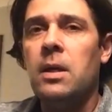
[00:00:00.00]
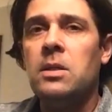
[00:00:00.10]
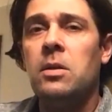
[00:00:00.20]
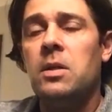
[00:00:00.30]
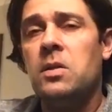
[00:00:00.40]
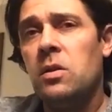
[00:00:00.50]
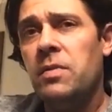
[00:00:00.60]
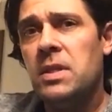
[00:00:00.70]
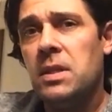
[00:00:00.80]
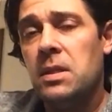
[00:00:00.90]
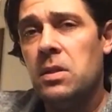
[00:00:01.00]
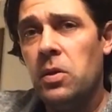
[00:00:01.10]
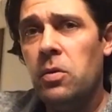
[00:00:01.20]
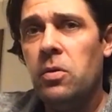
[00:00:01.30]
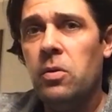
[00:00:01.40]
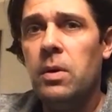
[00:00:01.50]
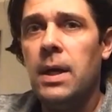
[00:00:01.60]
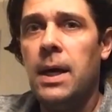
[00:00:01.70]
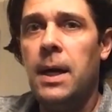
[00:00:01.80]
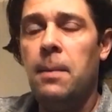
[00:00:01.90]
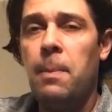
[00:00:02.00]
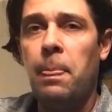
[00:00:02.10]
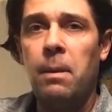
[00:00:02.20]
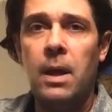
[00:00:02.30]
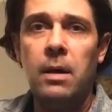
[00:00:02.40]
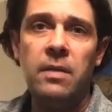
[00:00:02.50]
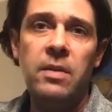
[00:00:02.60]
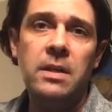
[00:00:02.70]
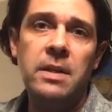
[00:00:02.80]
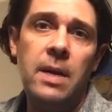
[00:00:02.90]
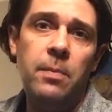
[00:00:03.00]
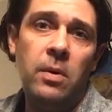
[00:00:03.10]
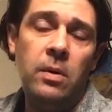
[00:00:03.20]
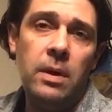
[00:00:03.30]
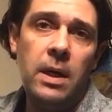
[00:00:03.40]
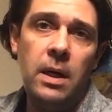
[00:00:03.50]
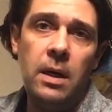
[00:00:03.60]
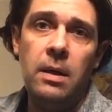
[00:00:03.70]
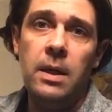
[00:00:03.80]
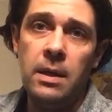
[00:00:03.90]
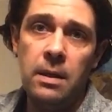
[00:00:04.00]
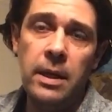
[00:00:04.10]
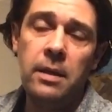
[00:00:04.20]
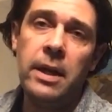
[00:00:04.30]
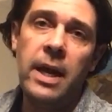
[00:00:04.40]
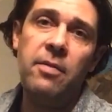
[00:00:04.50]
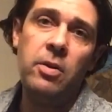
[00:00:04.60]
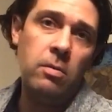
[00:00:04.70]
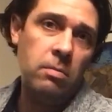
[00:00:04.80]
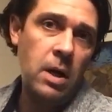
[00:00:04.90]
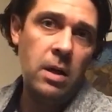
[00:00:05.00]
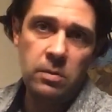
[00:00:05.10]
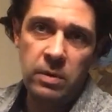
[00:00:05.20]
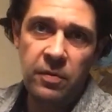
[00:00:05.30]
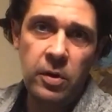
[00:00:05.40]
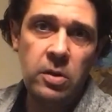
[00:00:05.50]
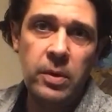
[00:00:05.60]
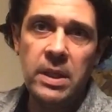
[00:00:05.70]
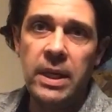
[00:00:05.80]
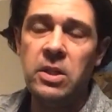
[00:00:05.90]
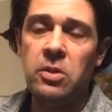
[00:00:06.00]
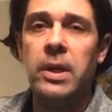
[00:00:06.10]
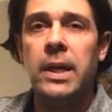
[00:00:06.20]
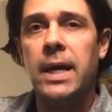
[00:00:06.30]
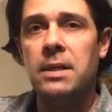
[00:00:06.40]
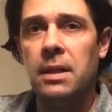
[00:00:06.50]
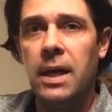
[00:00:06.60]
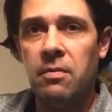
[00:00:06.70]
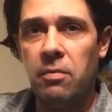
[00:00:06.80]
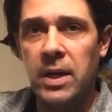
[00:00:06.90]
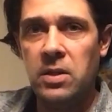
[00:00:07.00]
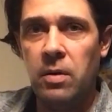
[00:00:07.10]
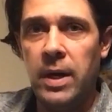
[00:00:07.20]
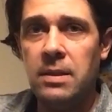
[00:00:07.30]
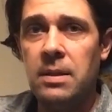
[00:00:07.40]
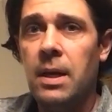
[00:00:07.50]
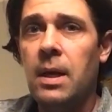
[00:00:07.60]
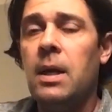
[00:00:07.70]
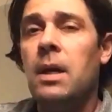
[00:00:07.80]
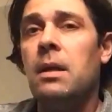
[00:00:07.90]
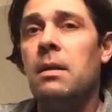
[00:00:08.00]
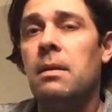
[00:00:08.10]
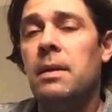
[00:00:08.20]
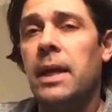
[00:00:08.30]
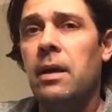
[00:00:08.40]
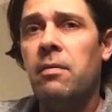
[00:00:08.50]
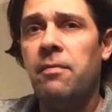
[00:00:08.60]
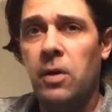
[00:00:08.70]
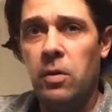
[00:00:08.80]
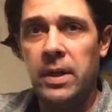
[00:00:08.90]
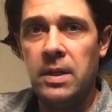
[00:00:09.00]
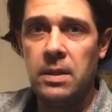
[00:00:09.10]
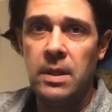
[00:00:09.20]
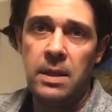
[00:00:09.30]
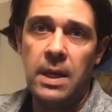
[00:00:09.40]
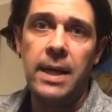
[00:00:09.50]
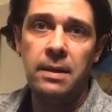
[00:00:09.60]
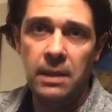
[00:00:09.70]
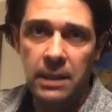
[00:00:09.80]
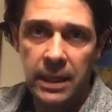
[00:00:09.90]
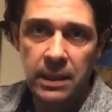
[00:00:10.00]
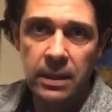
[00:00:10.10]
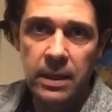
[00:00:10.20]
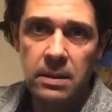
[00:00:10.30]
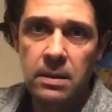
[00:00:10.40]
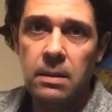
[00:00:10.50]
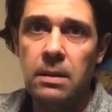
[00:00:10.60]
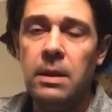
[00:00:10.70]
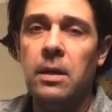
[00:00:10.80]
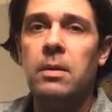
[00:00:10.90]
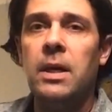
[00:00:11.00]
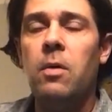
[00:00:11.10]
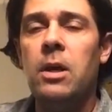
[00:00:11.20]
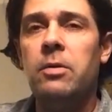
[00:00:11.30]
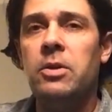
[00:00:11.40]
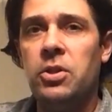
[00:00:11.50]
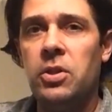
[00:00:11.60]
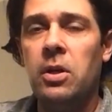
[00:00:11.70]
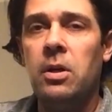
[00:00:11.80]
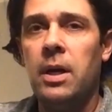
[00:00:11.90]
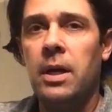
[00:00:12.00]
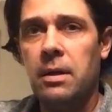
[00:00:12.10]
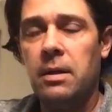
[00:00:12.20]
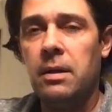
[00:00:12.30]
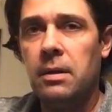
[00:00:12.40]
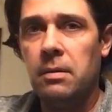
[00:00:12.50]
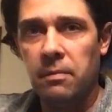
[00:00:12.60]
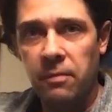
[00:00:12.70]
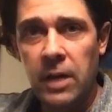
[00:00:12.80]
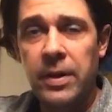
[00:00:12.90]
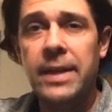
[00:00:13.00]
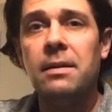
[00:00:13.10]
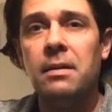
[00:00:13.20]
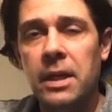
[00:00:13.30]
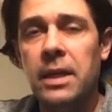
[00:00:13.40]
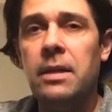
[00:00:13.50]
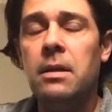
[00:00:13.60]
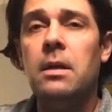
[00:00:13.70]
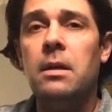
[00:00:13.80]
So the services too, I'll give an example. Nicollet Avenue, also referred to as Eat Street, has a lot of restaurants. Their focus is on cleanliness. You know, they want to ensure a very clean